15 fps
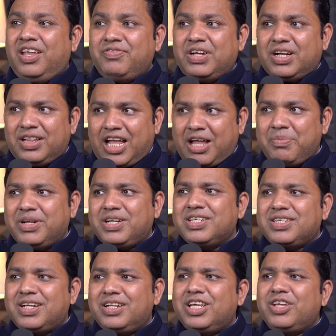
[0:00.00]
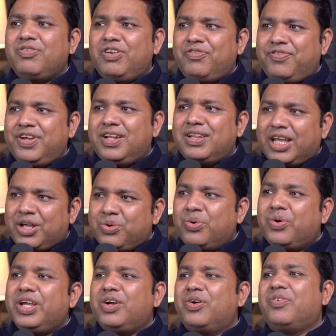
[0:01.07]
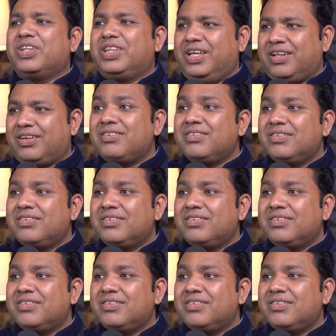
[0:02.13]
If the climate is healthy, you will feel like going over there